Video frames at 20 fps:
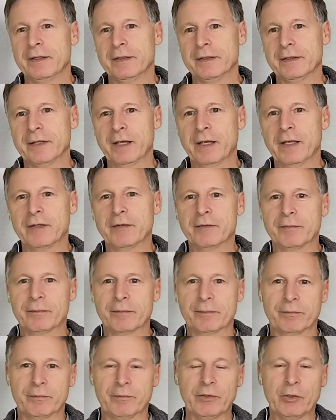that
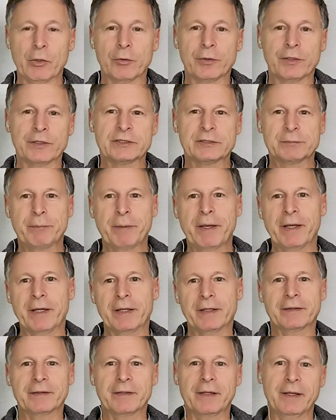we don't
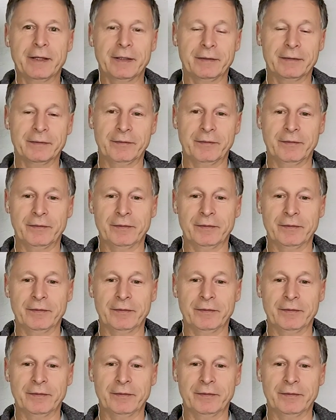expect, and